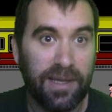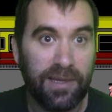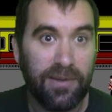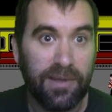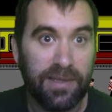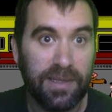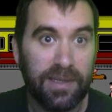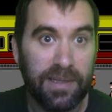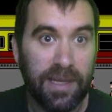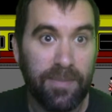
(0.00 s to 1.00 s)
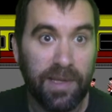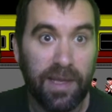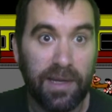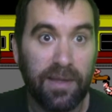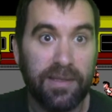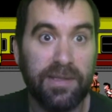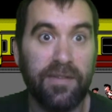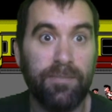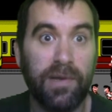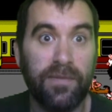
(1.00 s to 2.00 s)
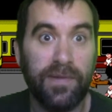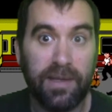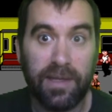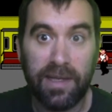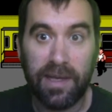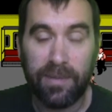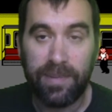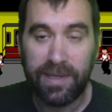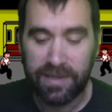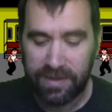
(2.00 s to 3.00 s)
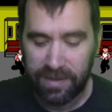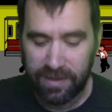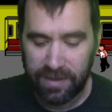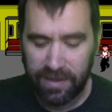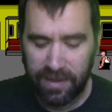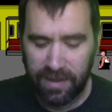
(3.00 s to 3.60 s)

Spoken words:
Like, you could just emulate all this stuff perfectly on PC.